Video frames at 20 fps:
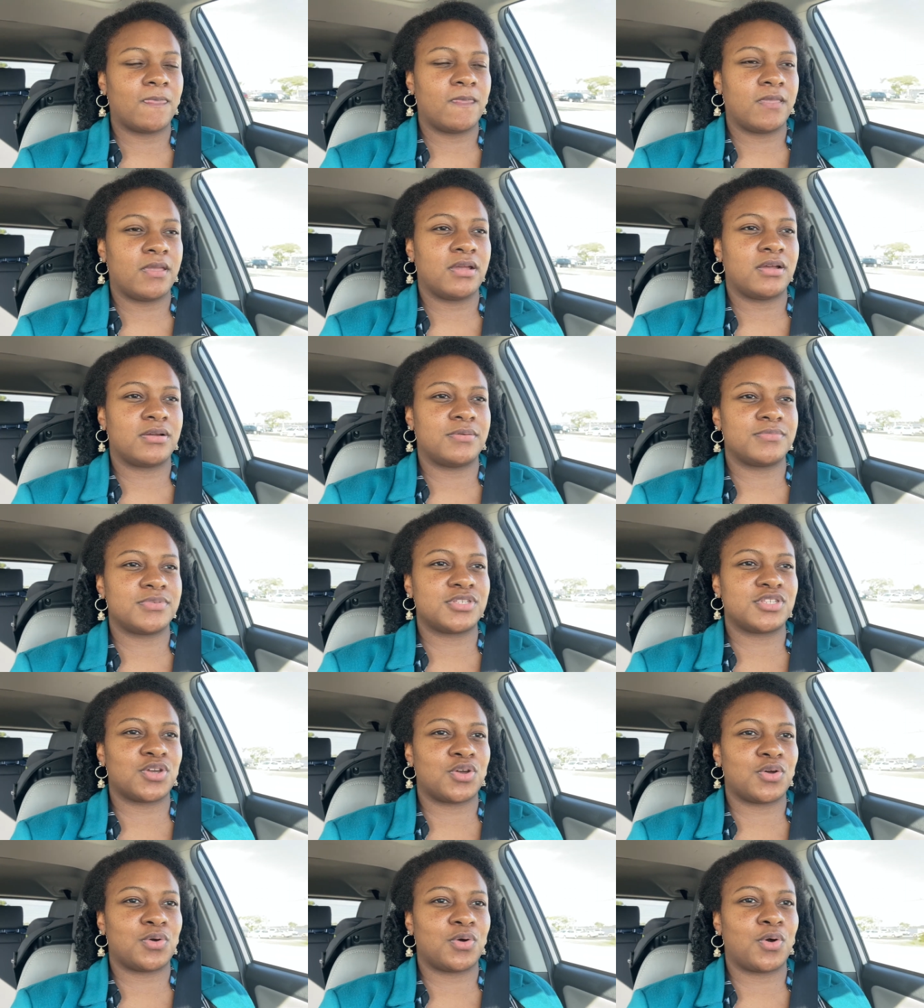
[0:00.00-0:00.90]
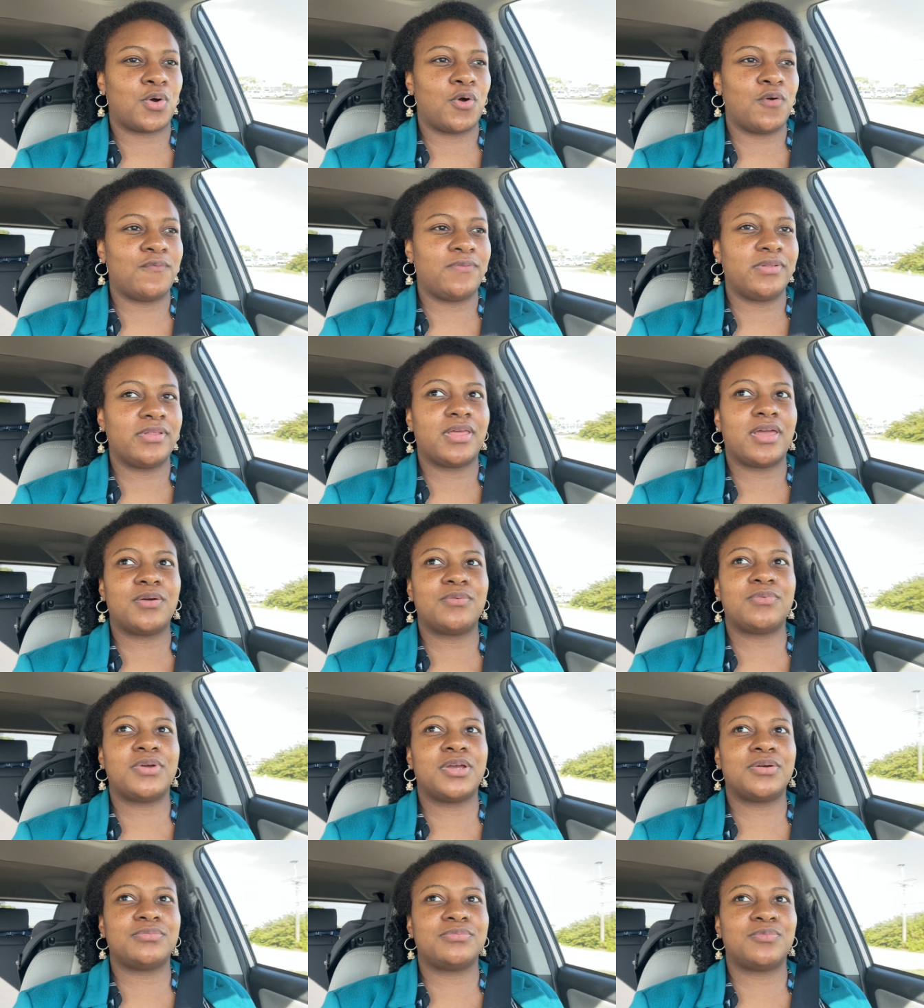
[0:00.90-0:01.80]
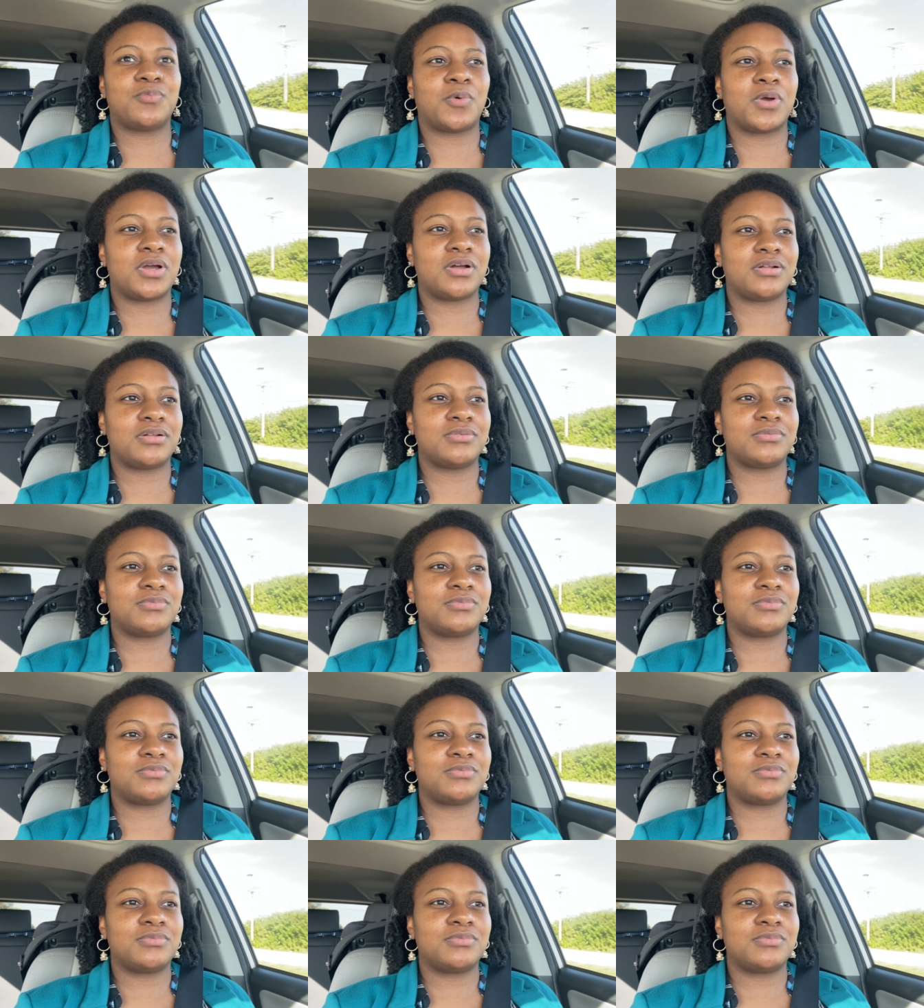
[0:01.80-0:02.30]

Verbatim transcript: Um, so hopefully that went well.